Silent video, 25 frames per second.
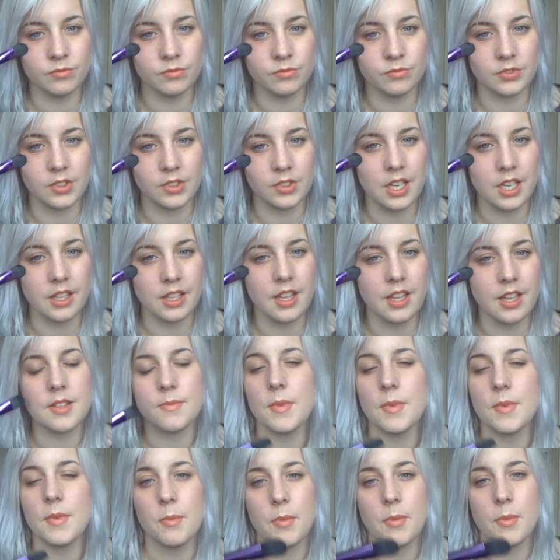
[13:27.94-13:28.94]
Like,
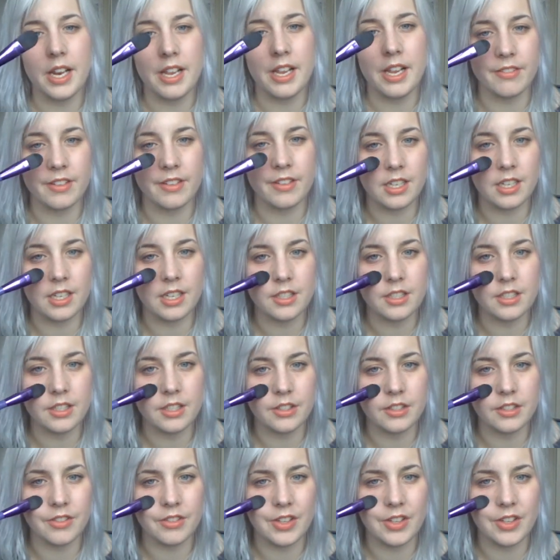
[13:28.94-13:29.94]
that's minimal effort, and I
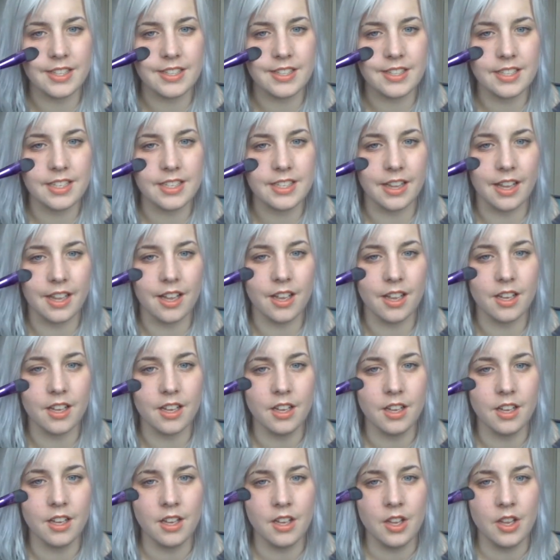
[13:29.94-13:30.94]
don't know if you can see that,
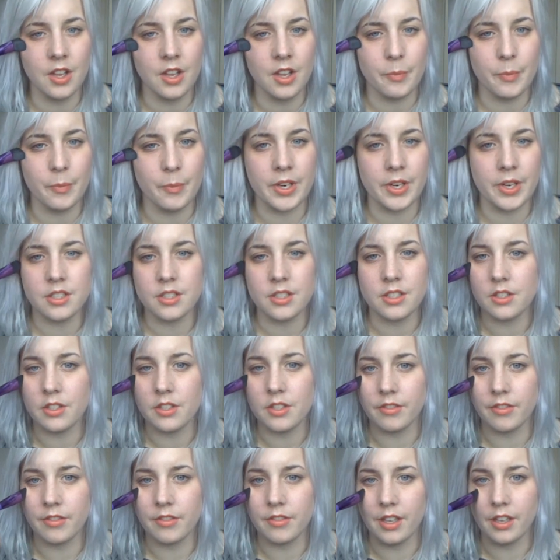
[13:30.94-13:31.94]
but it does
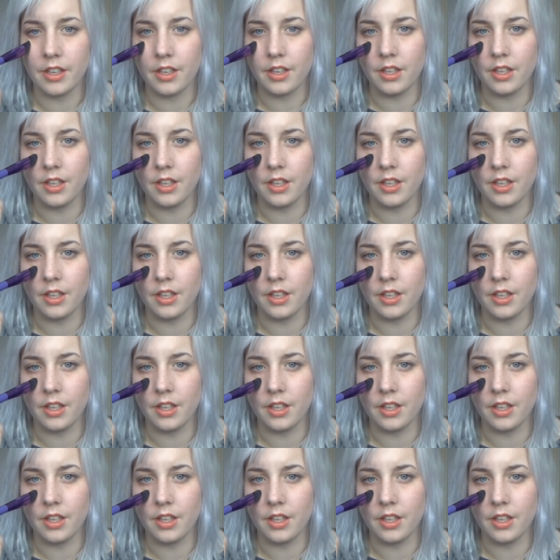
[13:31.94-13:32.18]
sort of like